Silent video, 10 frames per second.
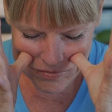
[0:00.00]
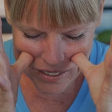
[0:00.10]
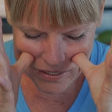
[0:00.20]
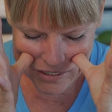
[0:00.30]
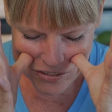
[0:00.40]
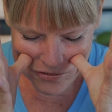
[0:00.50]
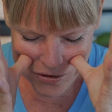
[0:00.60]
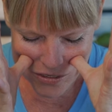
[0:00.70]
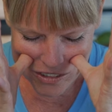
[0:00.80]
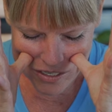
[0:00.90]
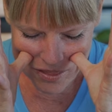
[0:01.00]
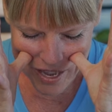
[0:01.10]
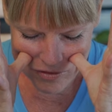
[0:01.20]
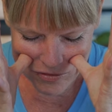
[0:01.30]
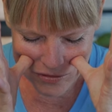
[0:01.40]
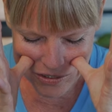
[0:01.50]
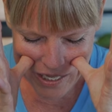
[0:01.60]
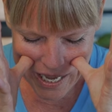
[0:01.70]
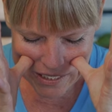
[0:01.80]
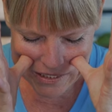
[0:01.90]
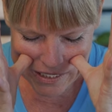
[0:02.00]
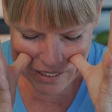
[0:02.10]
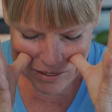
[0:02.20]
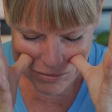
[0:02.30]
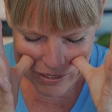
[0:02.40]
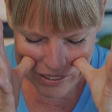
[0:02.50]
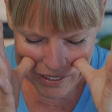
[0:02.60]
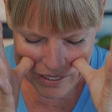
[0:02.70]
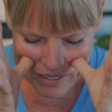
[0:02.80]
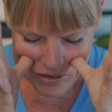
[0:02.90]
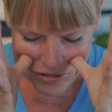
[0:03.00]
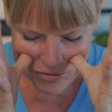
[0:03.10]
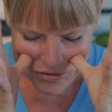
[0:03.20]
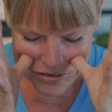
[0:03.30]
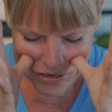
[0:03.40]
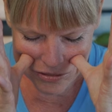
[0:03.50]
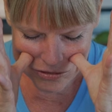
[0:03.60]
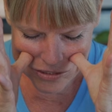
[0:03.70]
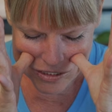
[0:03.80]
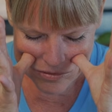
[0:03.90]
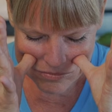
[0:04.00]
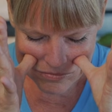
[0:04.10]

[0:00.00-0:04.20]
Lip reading: And let's focus on that full exhale, breathing in and out through the nose.